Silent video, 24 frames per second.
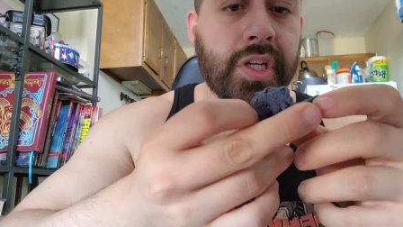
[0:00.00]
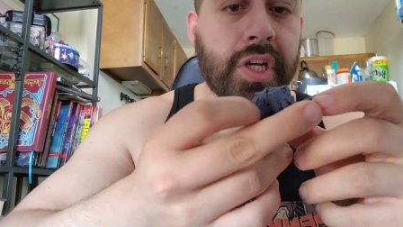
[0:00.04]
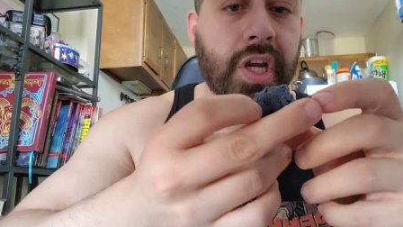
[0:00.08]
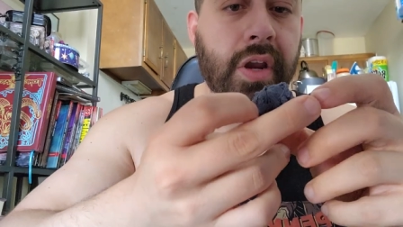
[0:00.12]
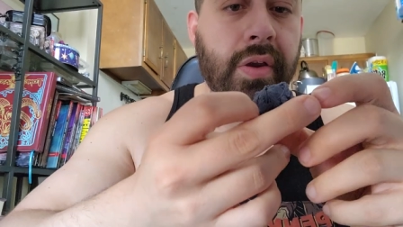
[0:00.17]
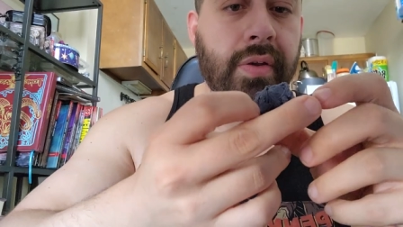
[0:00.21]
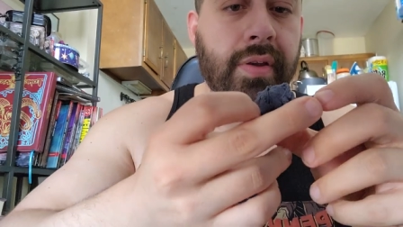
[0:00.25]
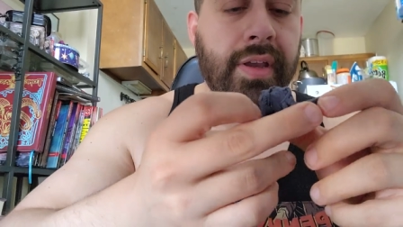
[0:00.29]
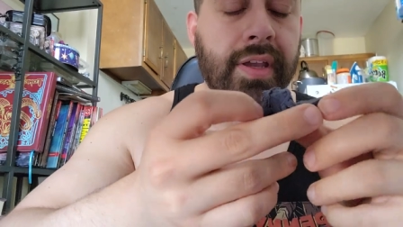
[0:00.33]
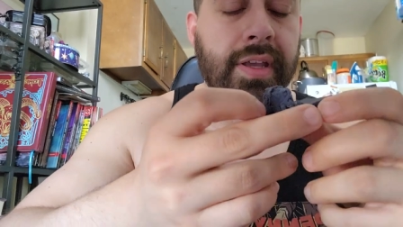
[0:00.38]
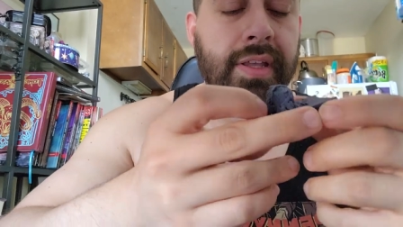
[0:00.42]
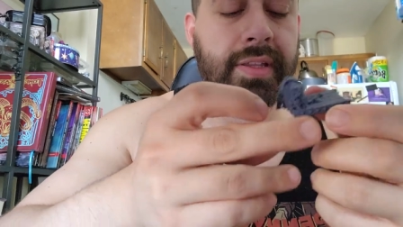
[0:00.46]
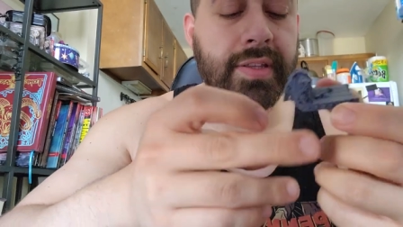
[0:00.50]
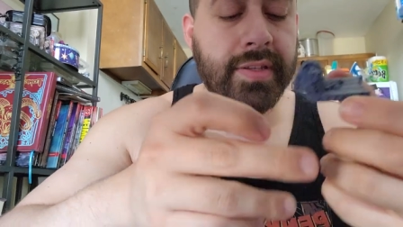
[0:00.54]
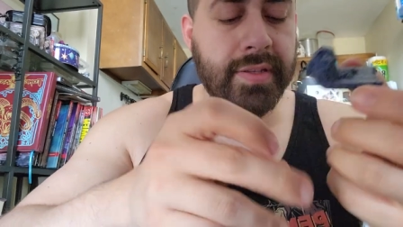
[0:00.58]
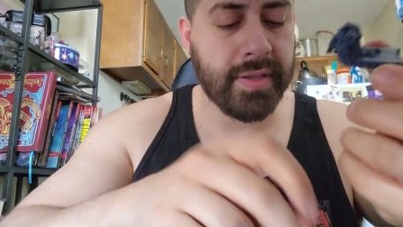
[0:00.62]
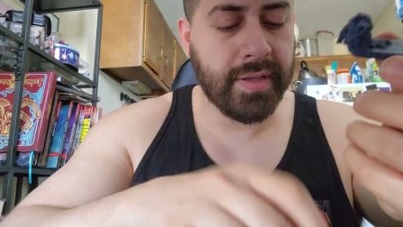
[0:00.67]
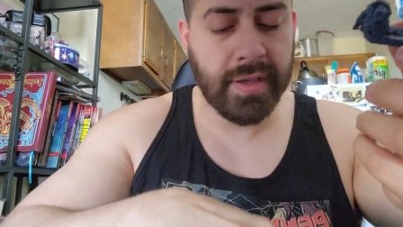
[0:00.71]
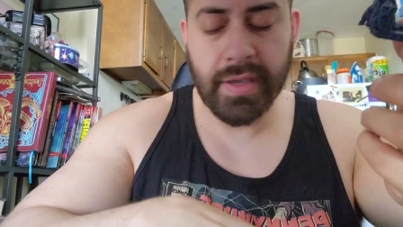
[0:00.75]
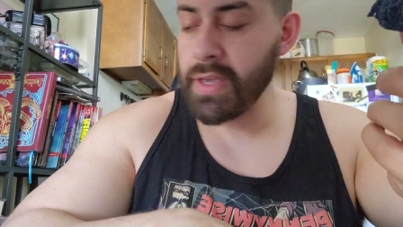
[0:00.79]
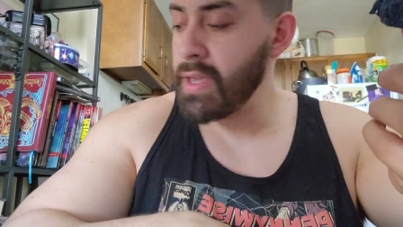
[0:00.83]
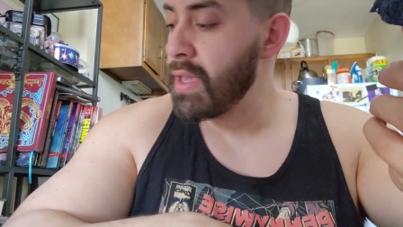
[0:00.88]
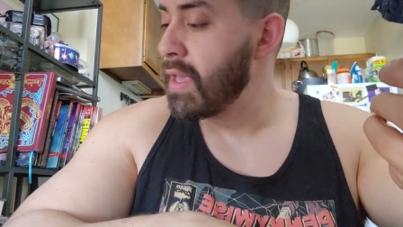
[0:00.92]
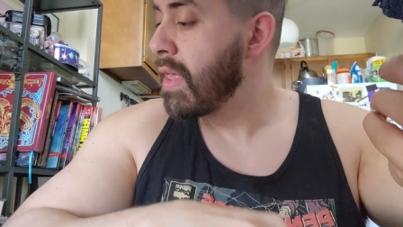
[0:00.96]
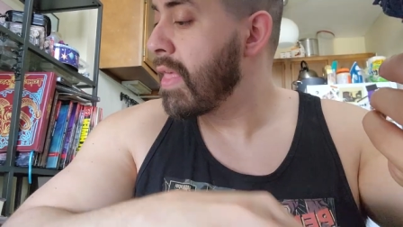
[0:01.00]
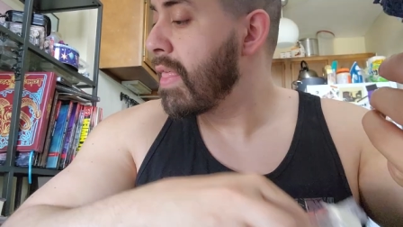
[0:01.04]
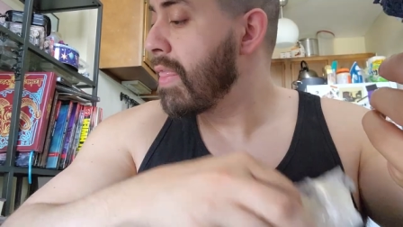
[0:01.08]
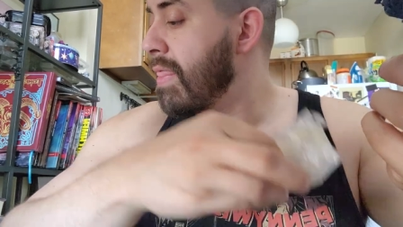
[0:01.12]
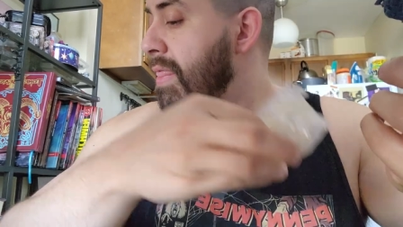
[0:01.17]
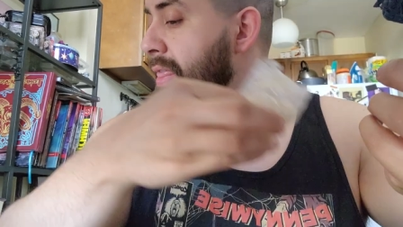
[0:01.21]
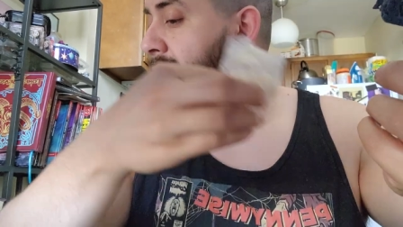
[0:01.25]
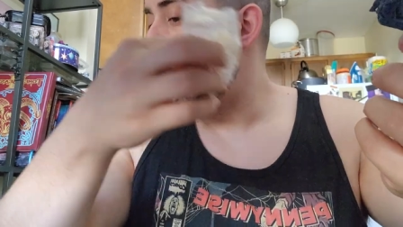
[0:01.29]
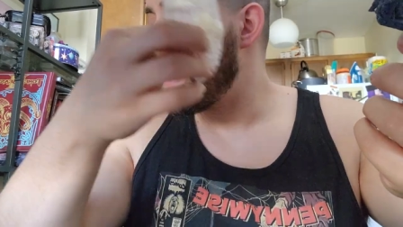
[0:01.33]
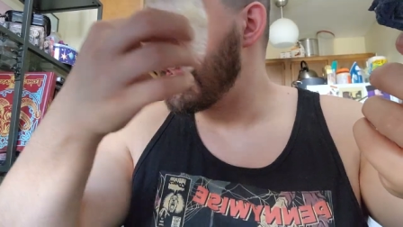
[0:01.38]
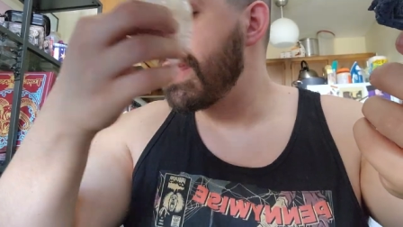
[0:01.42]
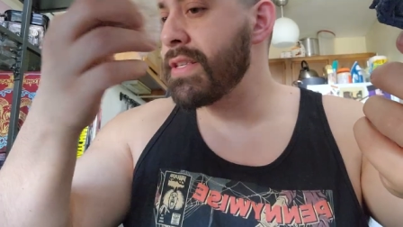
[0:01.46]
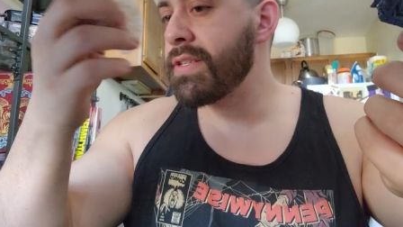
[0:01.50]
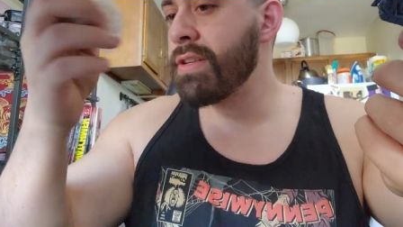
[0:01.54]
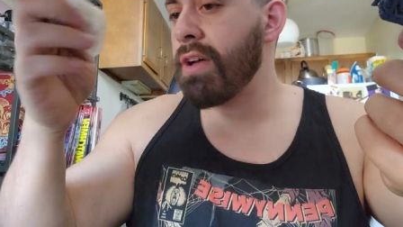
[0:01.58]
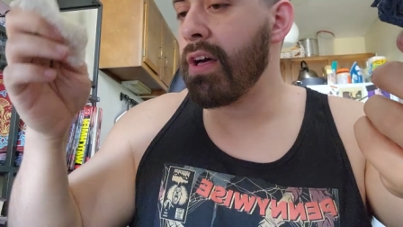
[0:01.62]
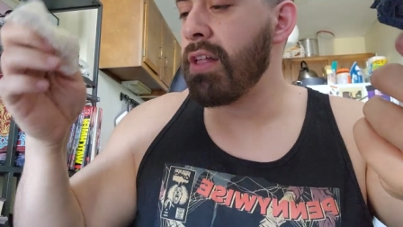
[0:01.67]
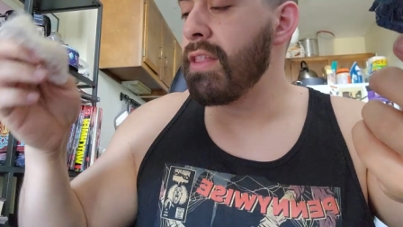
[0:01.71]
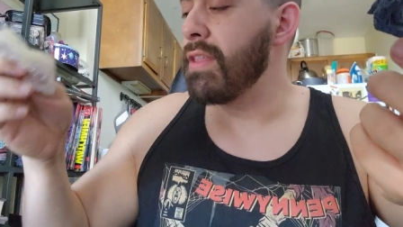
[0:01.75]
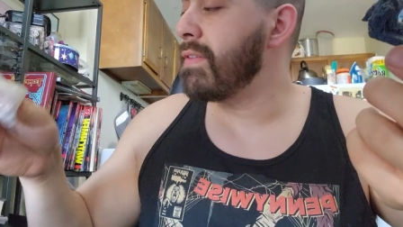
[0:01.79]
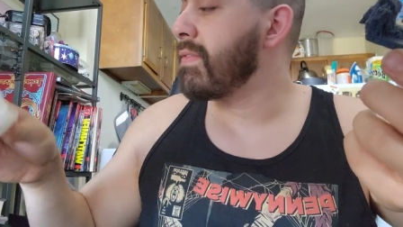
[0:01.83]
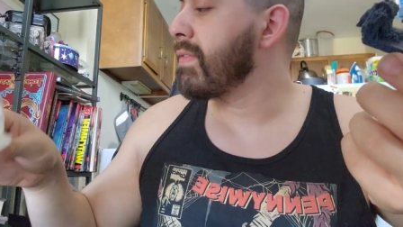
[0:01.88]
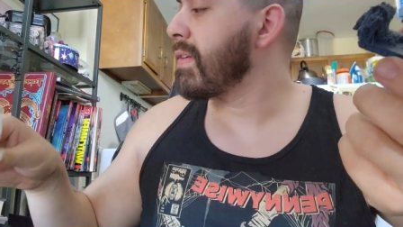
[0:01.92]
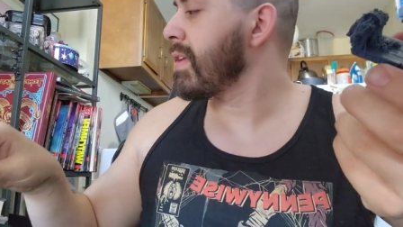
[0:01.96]
chariot that is
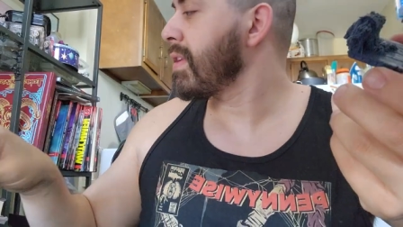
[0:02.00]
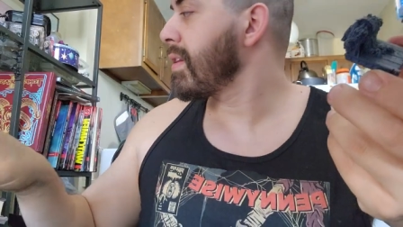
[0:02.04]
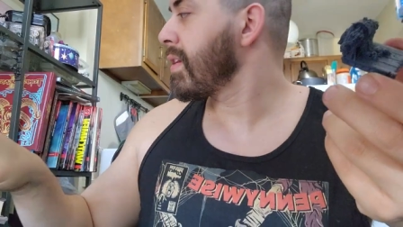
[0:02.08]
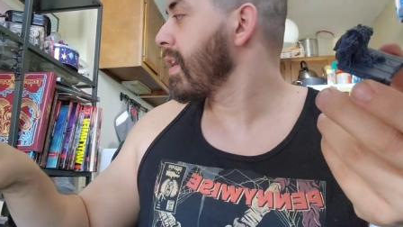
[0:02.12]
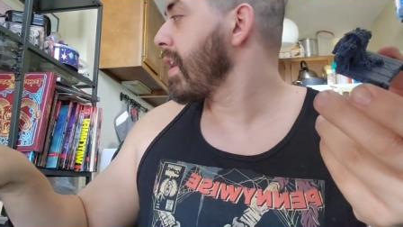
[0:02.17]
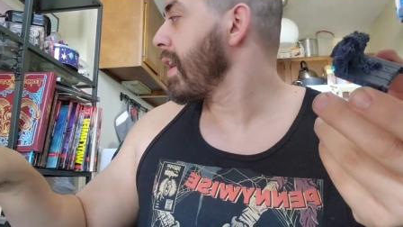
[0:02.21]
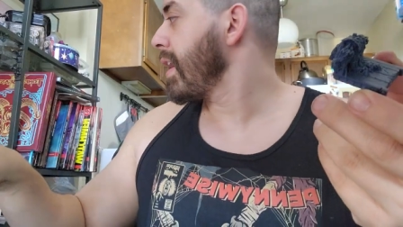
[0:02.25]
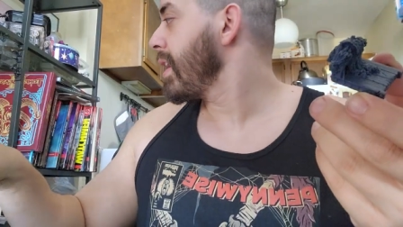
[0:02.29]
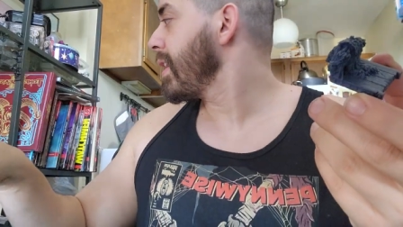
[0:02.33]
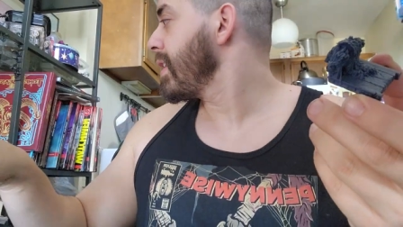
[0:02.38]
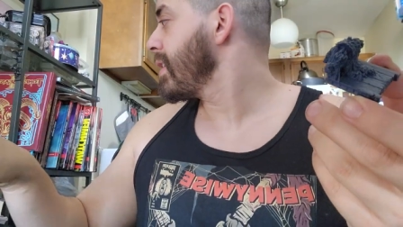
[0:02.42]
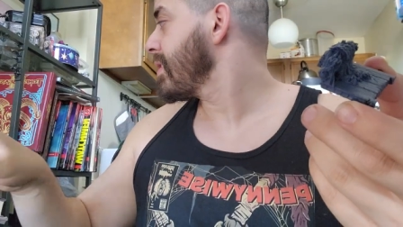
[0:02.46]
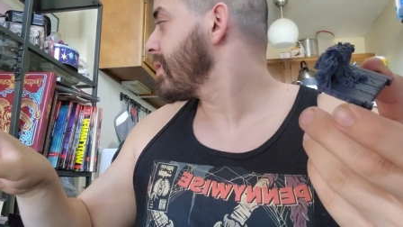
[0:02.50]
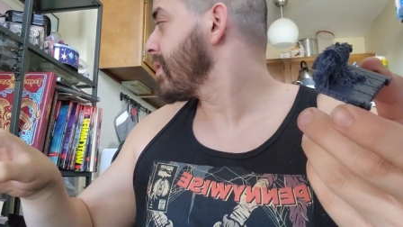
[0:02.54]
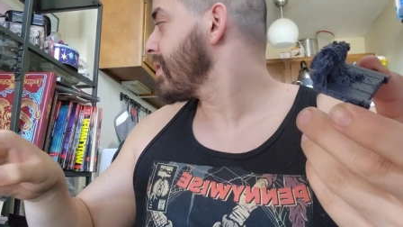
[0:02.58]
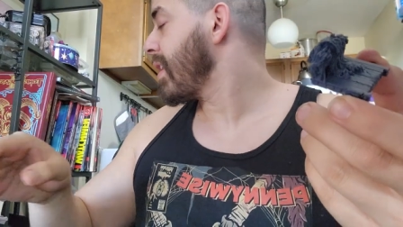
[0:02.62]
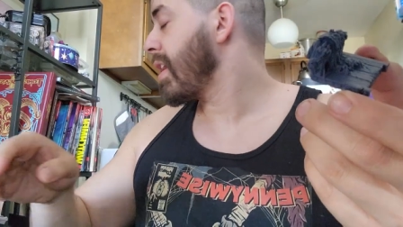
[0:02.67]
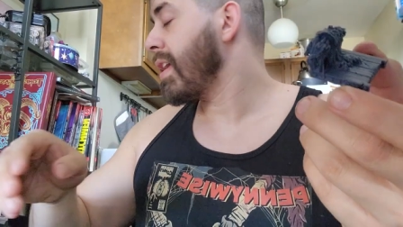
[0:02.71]
all of it, guys.